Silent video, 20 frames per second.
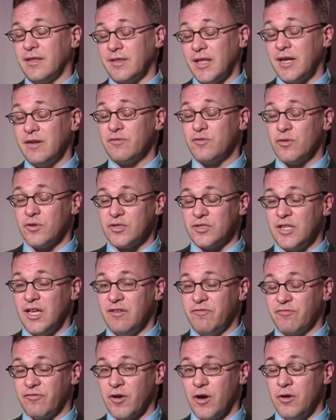Then, of course, they
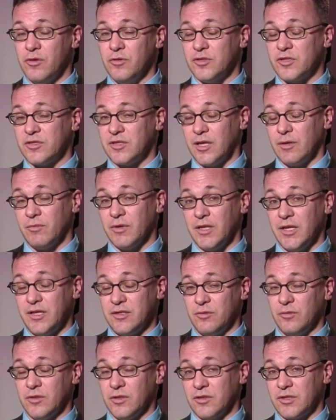froze because they realized
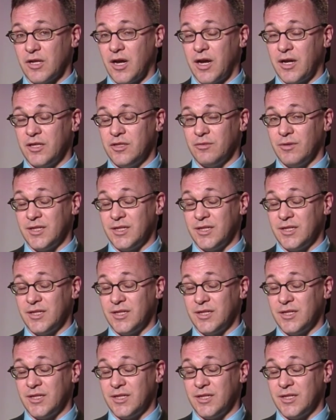who they're talking to.